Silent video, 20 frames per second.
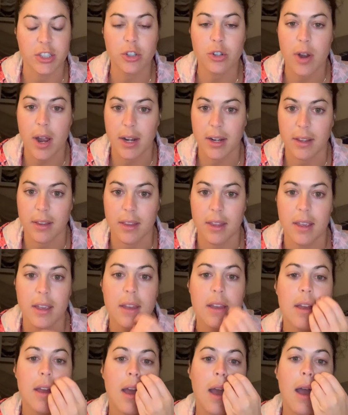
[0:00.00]

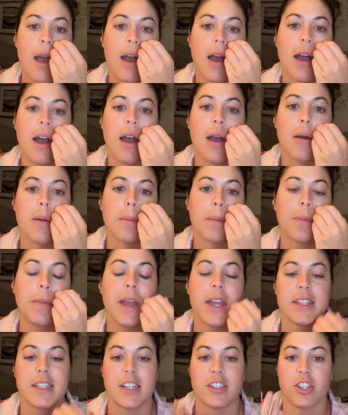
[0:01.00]
correctly.
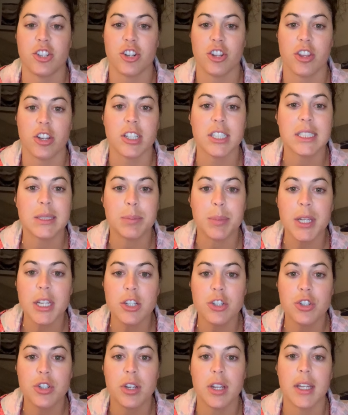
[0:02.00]
Pay attention to their
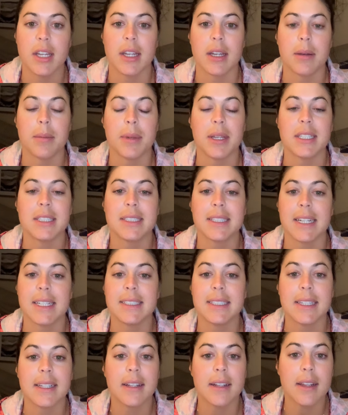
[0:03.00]
speech. It's nice
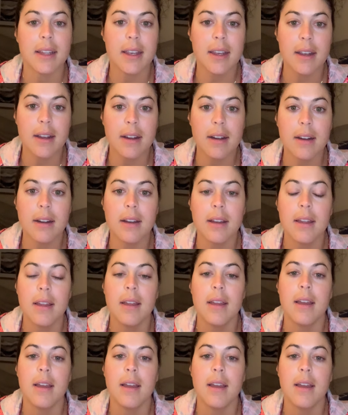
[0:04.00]
and clear.